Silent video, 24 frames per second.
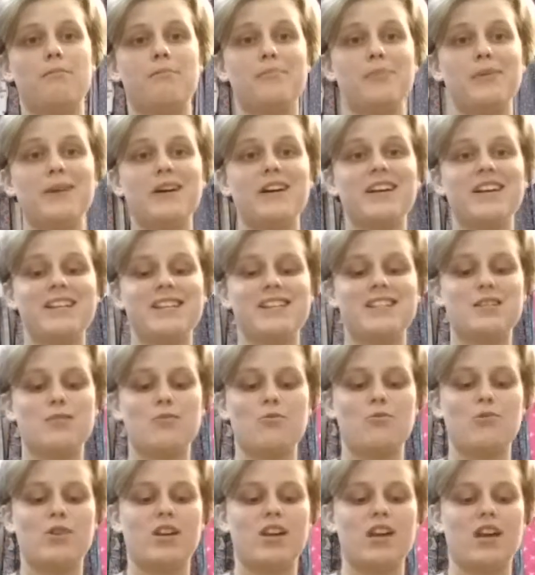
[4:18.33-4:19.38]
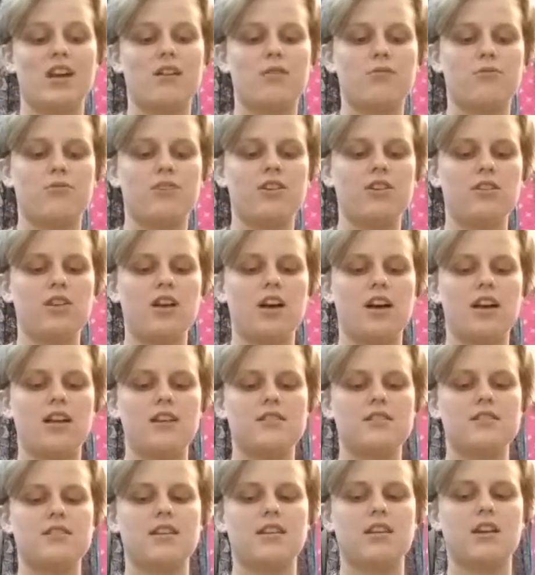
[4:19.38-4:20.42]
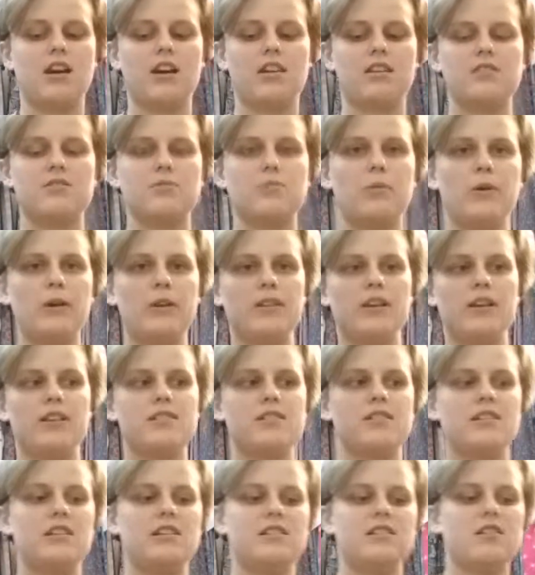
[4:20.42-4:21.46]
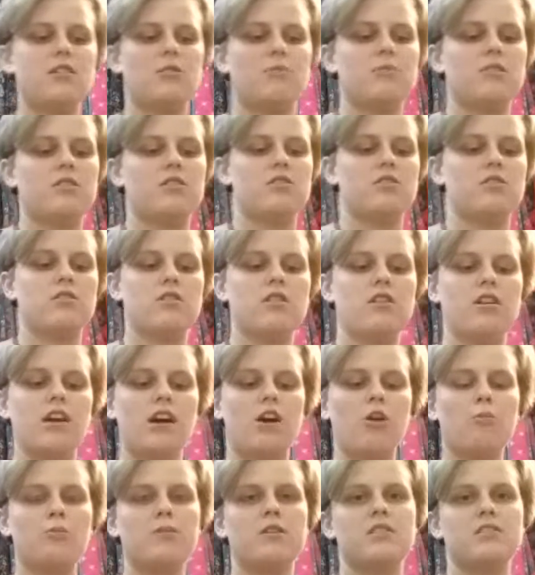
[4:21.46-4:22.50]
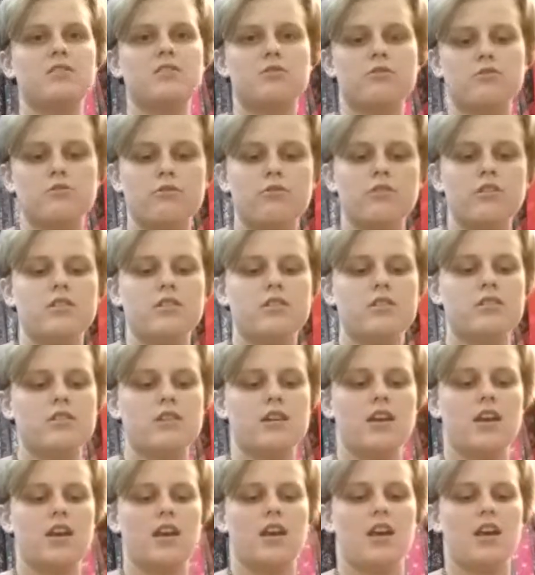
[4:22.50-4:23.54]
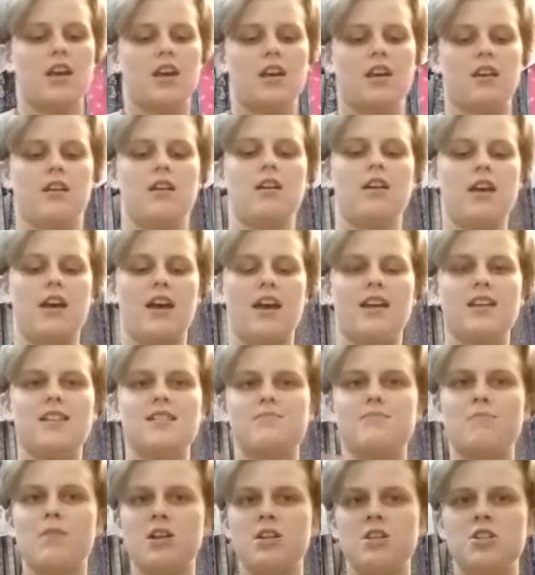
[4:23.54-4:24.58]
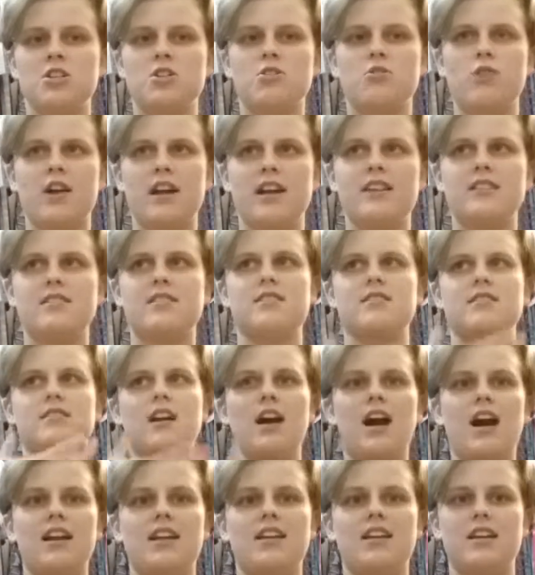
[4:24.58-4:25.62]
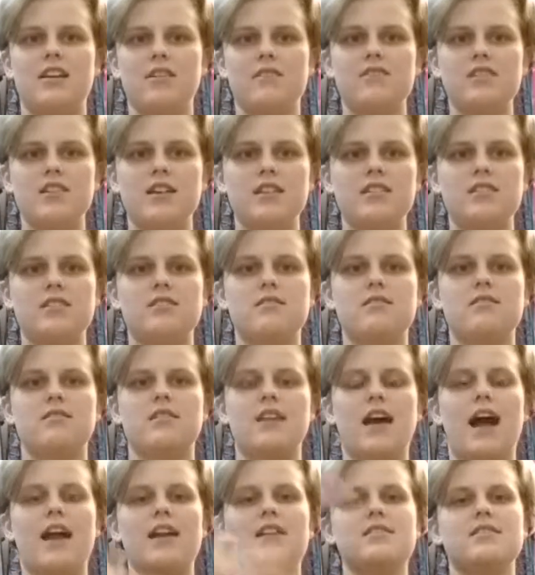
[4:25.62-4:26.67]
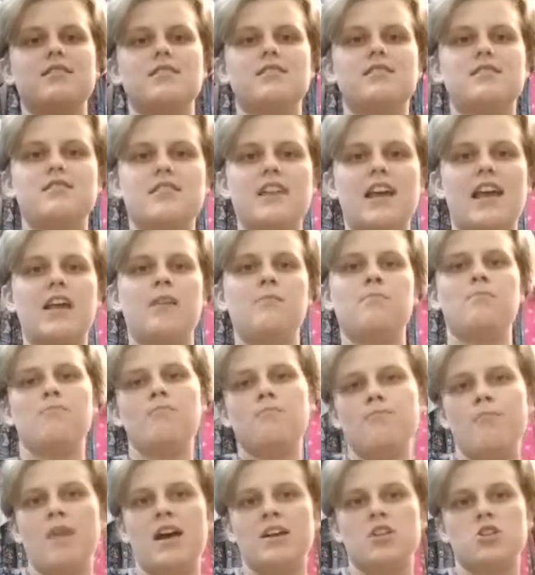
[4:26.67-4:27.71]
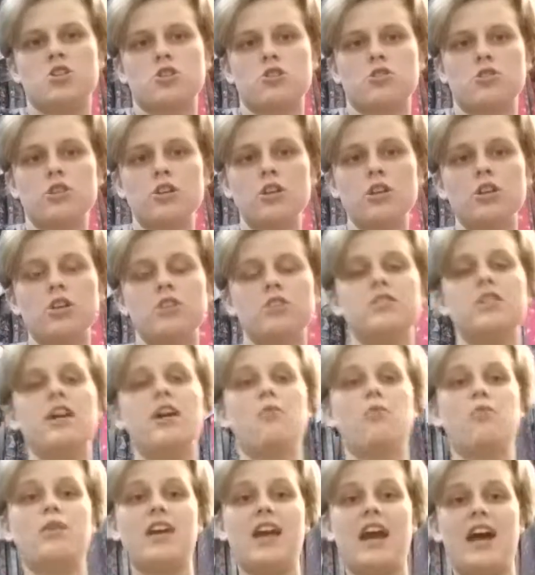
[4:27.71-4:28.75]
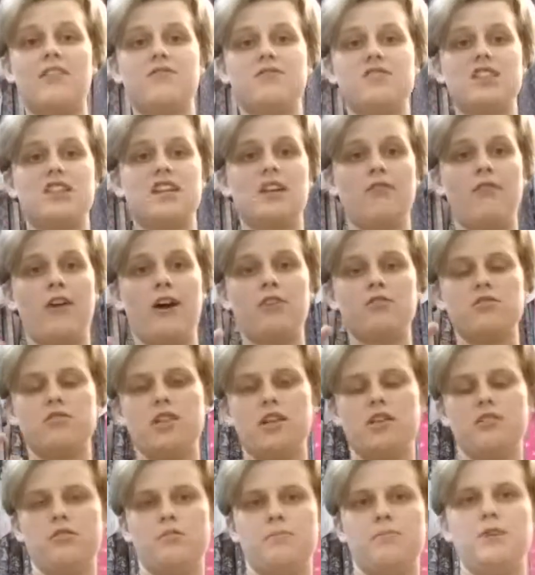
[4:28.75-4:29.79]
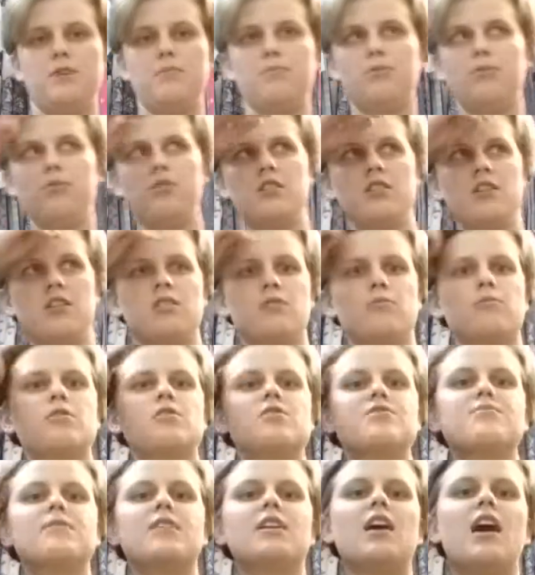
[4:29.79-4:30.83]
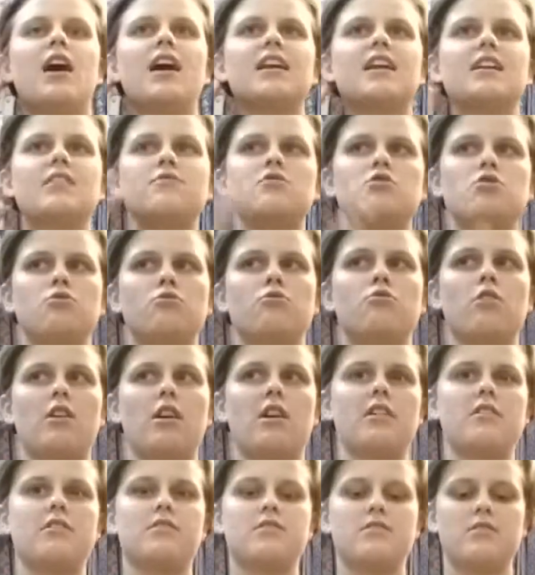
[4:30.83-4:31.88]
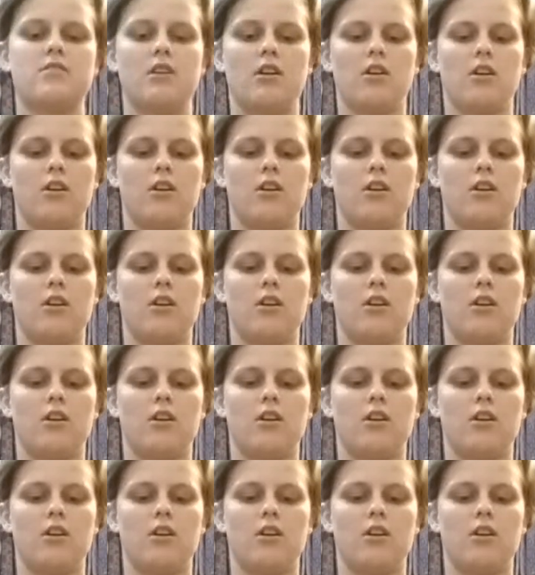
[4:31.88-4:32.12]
But we gotta realize that God is with us, and He's helping us through us. As much grace as God gives us, that is the same measure that we have to give out to other people. In other words, when God gives you grace